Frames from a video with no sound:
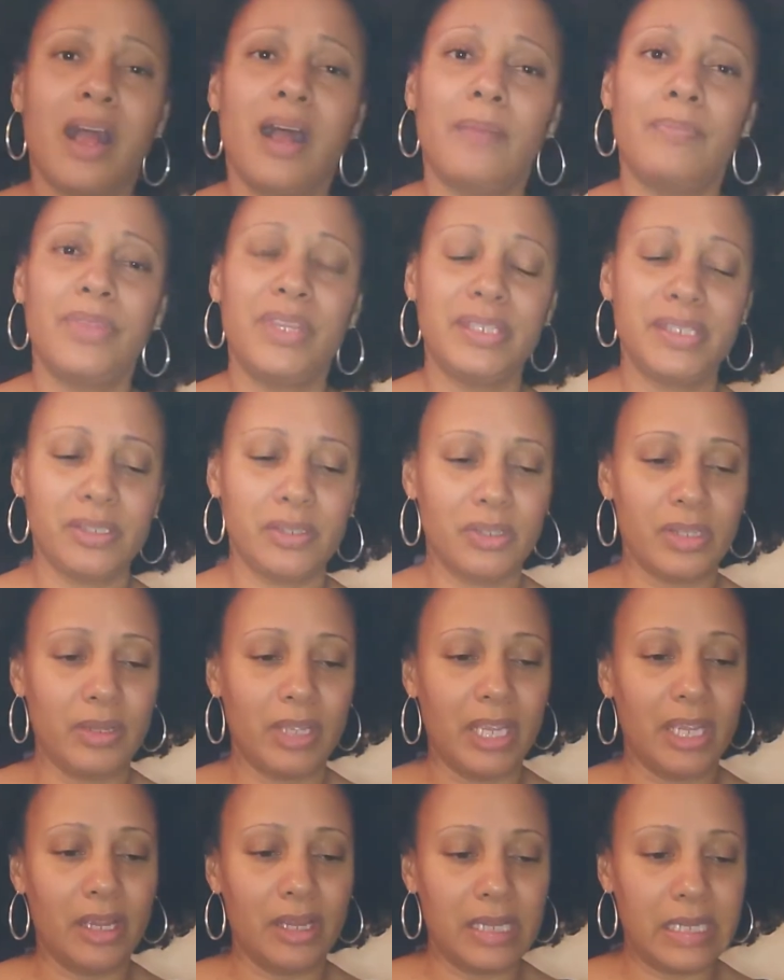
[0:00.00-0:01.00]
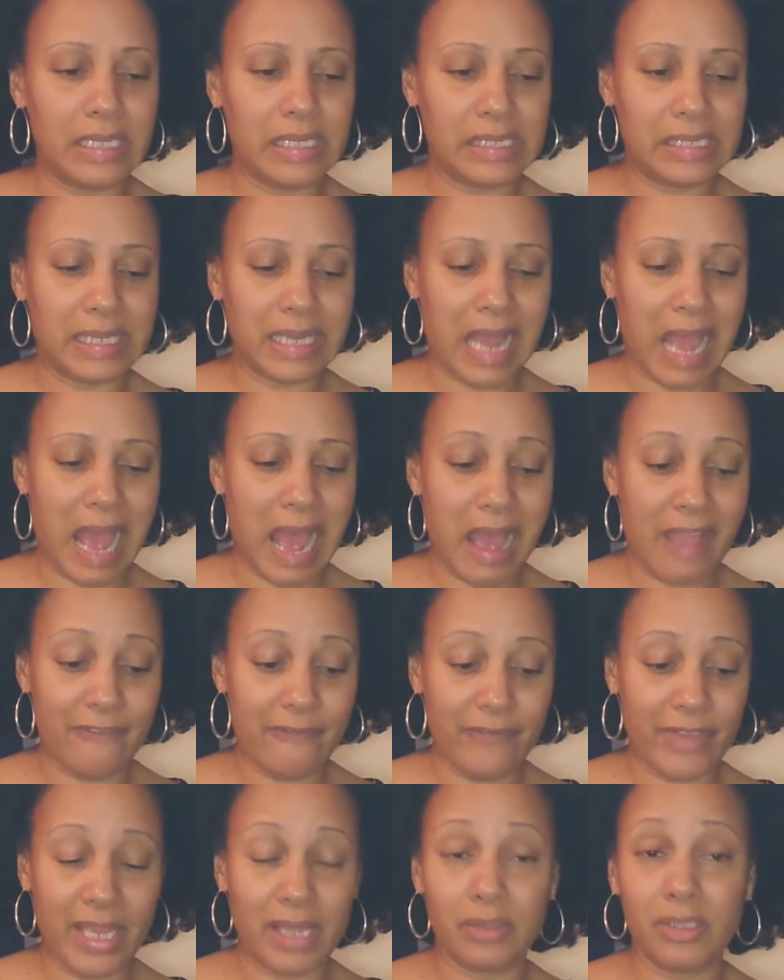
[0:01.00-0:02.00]
These are the areas that I
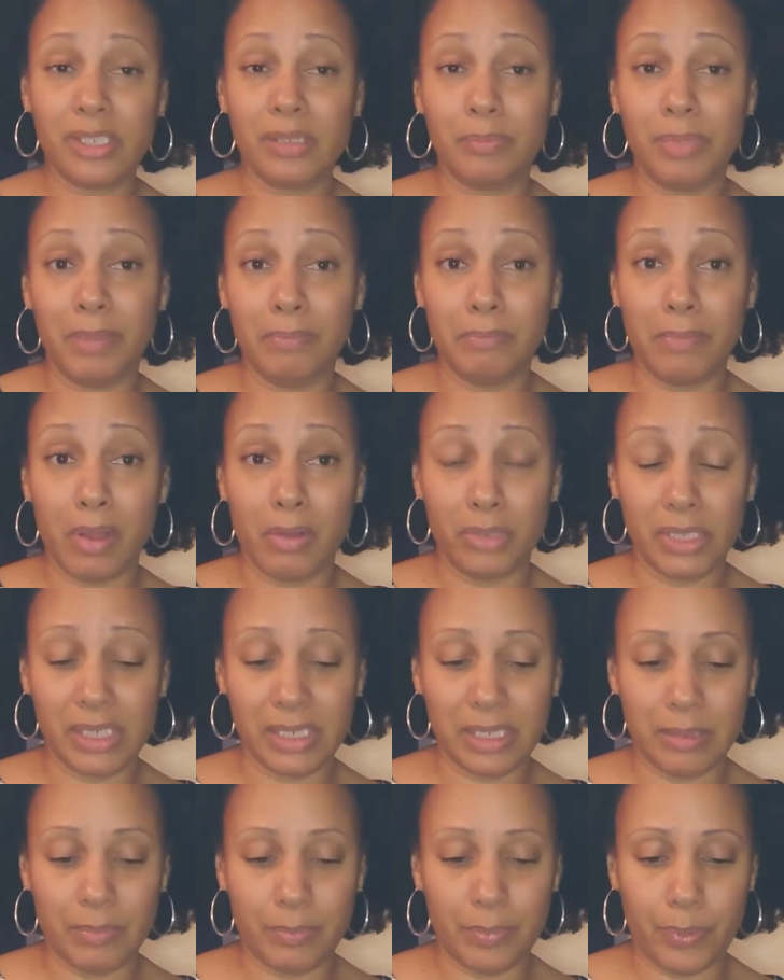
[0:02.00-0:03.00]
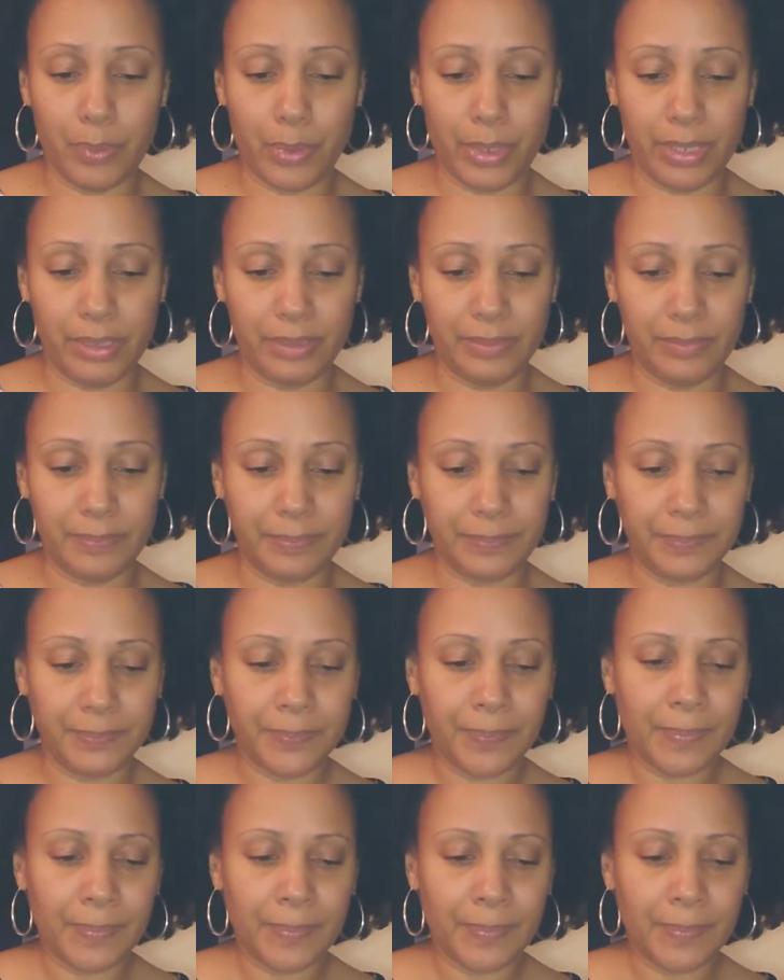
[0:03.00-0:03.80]
found to be most important.